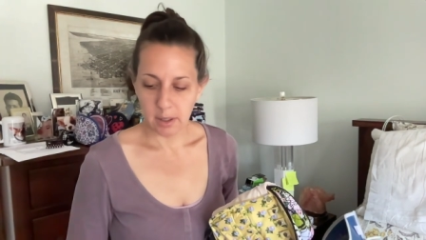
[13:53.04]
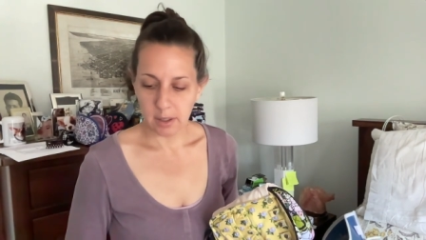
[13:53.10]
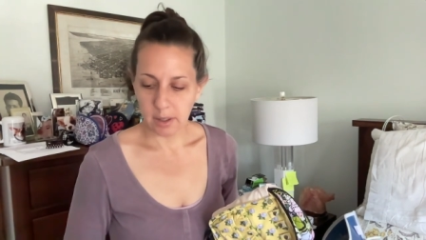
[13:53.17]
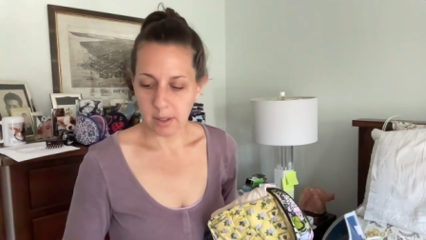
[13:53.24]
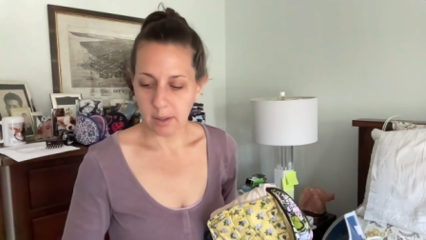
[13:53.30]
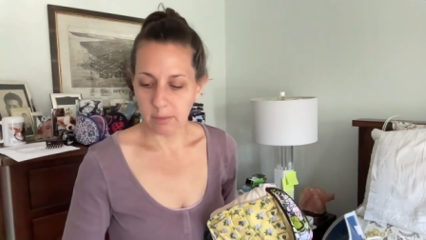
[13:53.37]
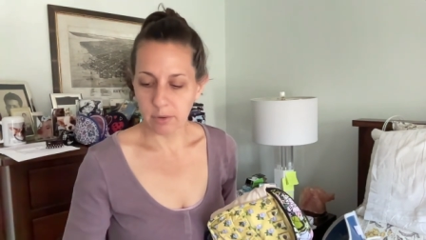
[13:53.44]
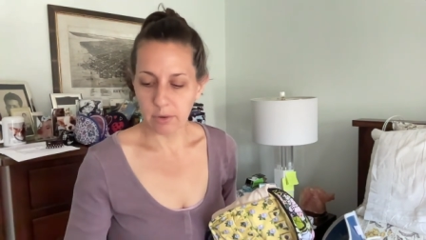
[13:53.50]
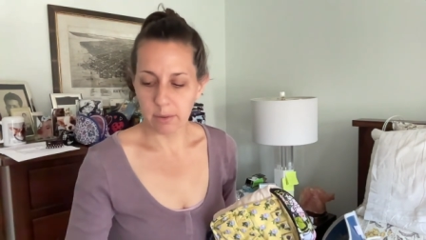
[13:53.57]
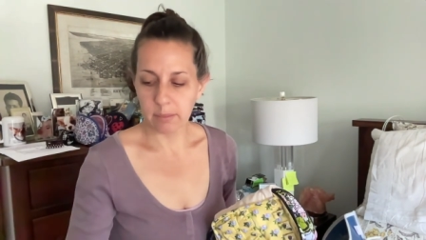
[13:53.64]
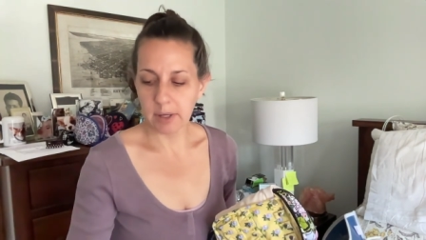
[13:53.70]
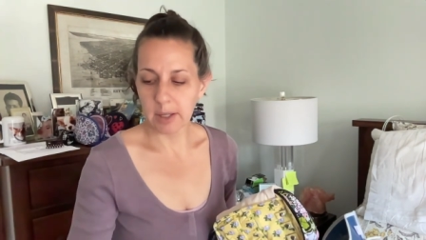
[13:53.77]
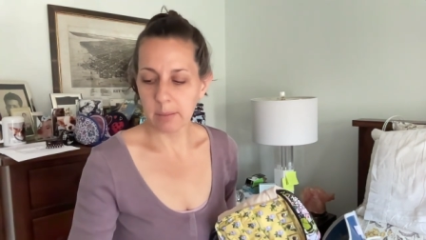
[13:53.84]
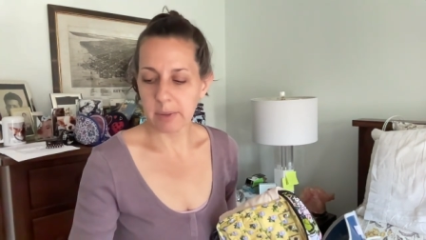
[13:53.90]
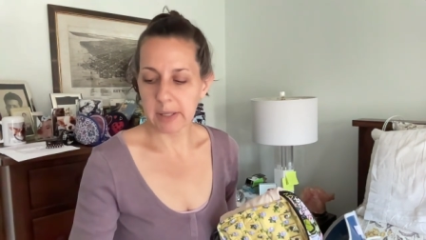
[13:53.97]
Um, or
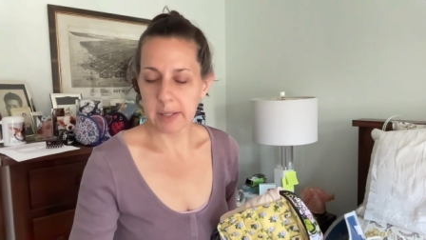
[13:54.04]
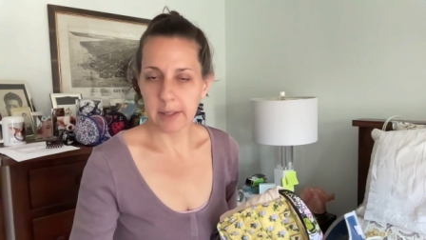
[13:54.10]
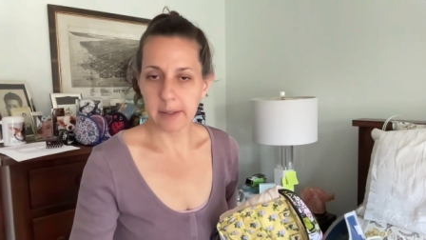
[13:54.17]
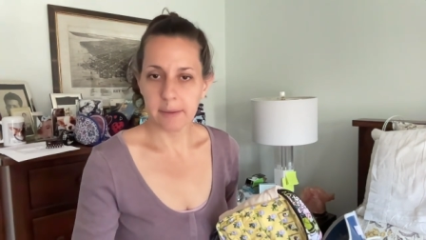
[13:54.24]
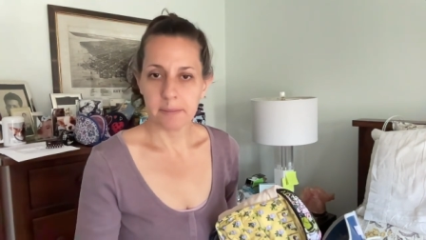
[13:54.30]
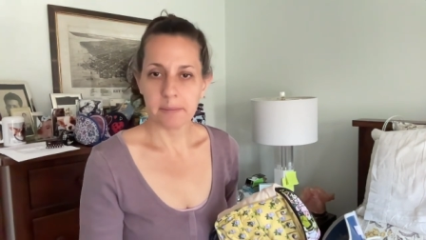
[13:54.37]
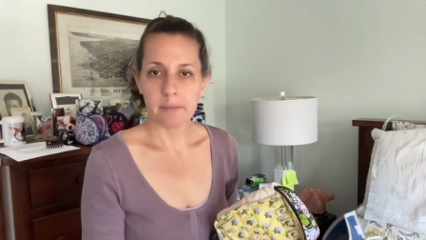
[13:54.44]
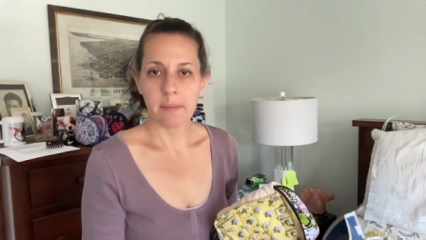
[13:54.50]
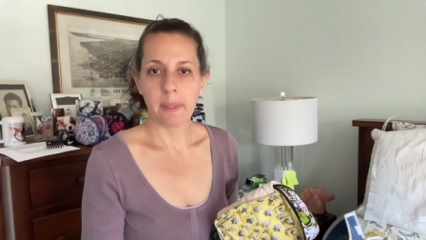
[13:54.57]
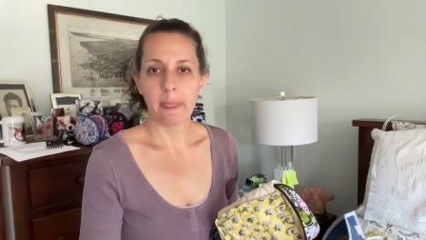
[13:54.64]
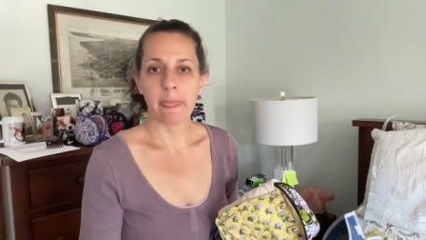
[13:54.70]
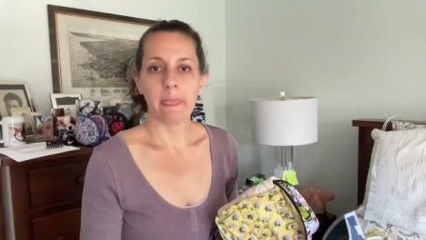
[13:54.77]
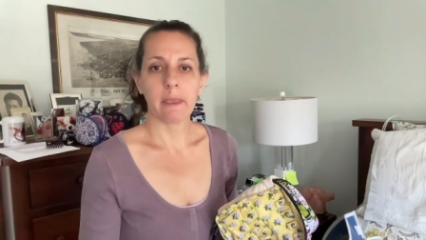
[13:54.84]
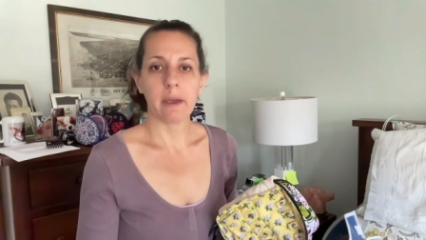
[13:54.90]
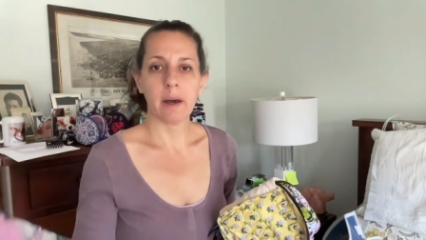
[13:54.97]
maybe
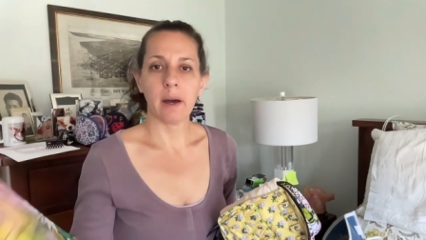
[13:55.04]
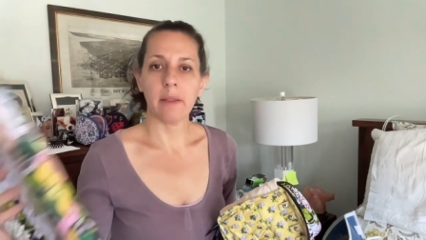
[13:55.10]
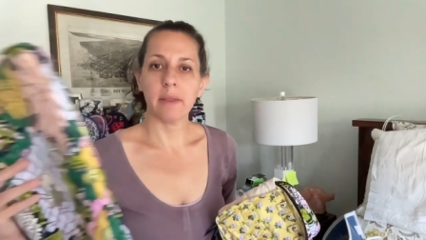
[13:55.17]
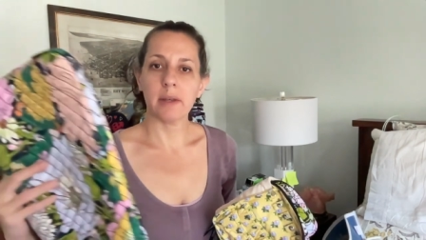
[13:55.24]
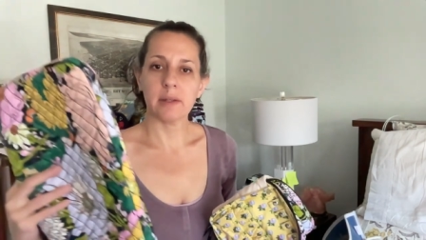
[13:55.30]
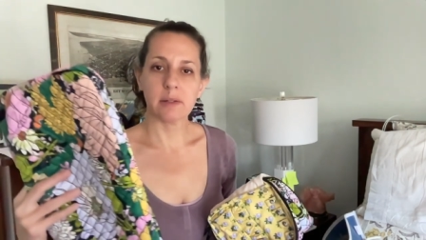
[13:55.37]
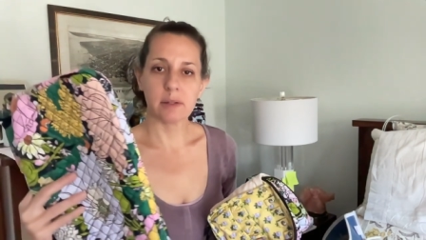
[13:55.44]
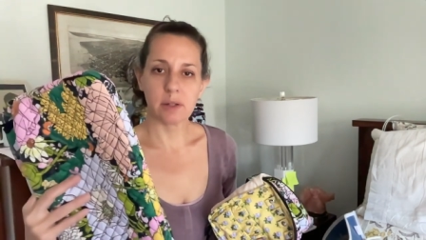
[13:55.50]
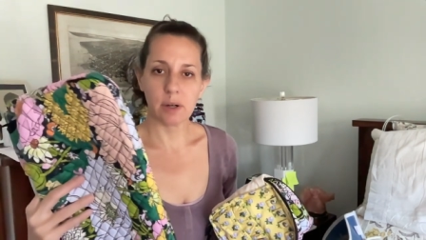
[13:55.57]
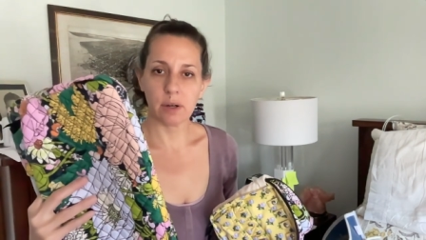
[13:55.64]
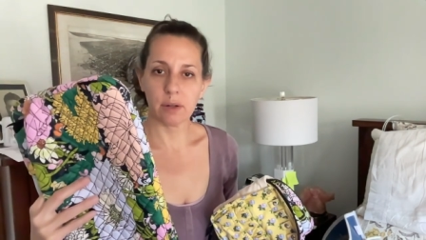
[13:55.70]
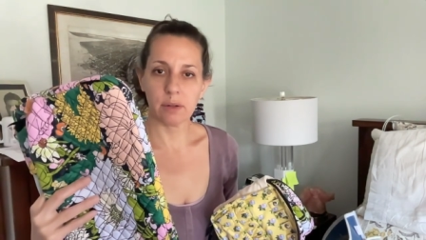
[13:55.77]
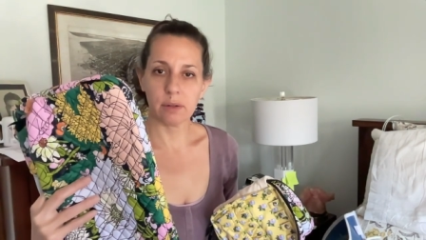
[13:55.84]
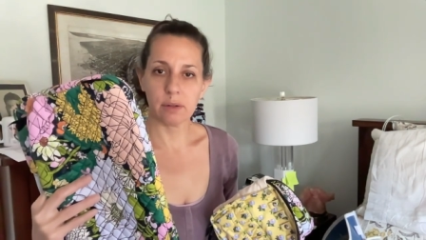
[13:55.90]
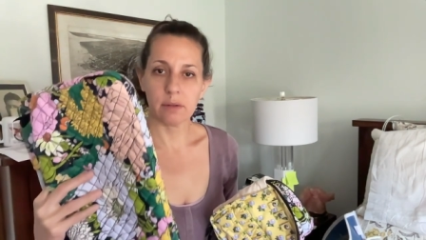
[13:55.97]
on this
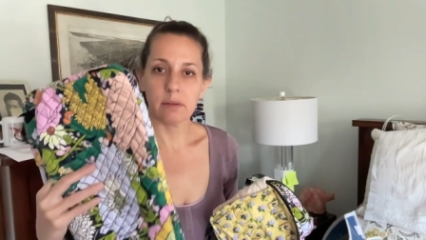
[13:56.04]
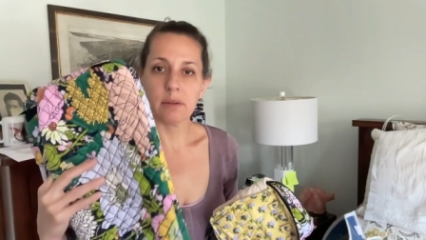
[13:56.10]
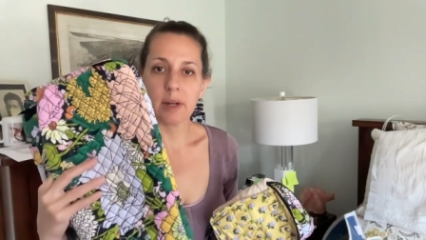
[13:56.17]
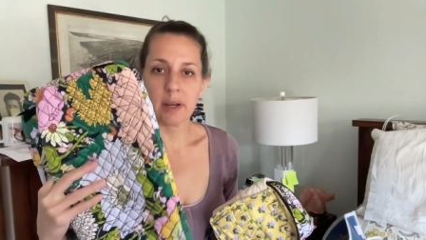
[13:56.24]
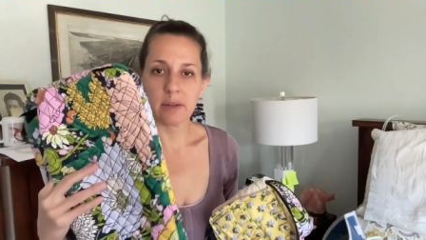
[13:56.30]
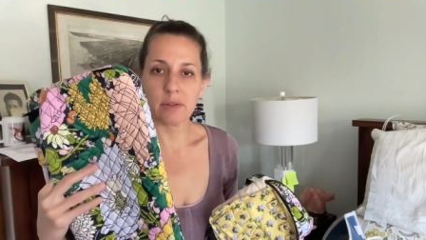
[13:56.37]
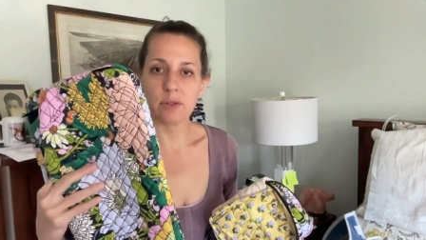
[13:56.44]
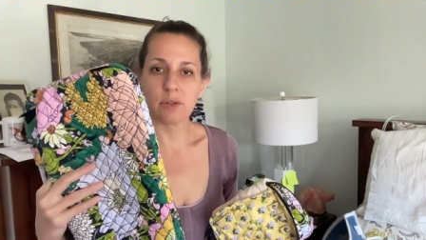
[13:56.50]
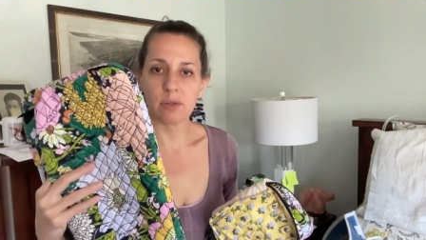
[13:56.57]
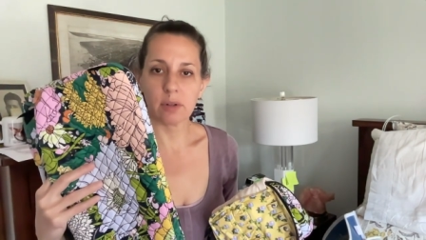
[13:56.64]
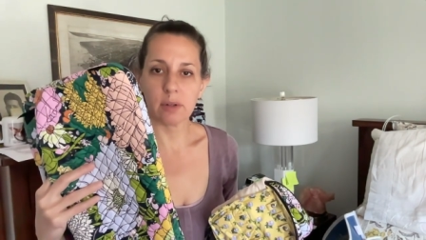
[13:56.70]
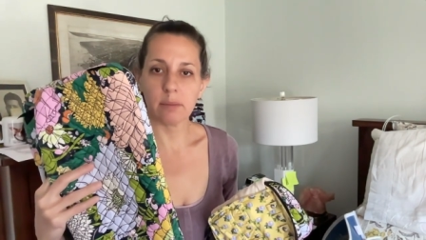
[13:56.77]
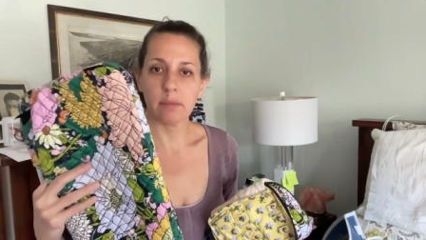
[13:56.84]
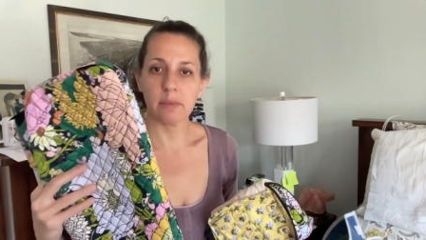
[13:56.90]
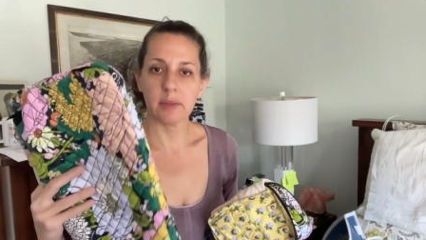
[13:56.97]
tote as trim.